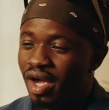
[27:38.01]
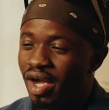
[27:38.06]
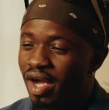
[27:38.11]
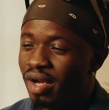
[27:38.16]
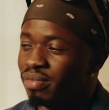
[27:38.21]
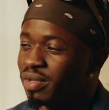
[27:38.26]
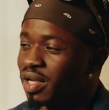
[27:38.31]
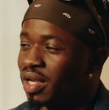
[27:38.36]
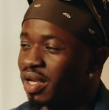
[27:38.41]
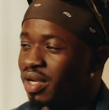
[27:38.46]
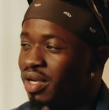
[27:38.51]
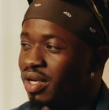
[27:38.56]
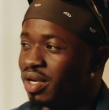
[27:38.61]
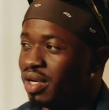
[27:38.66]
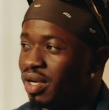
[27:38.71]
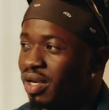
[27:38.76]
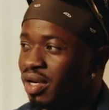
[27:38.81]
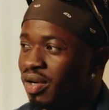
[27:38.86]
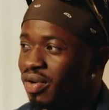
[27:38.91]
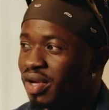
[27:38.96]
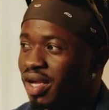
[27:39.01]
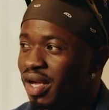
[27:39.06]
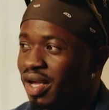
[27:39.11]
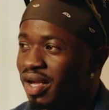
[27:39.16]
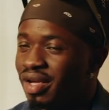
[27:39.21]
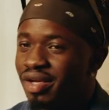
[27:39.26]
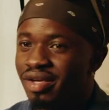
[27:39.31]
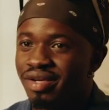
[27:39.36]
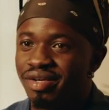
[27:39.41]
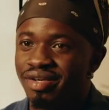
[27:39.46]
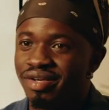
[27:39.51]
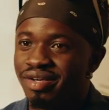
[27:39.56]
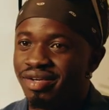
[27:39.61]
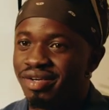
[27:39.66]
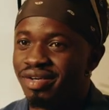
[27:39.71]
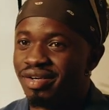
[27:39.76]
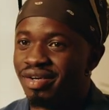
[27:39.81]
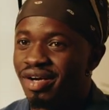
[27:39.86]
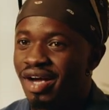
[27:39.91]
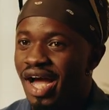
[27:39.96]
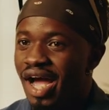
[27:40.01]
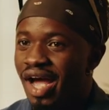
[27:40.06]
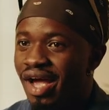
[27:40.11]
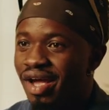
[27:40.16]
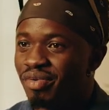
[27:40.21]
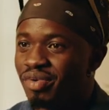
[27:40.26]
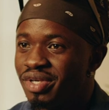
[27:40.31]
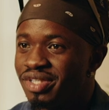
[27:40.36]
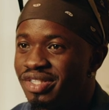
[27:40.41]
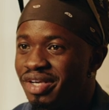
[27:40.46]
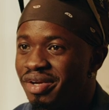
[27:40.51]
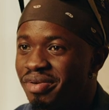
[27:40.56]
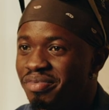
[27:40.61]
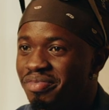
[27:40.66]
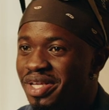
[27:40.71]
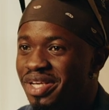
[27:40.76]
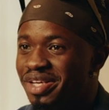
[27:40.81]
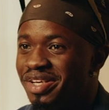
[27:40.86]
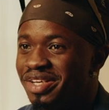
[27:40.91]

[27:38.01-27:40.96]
I'm like, "Okay, hi, what's up?"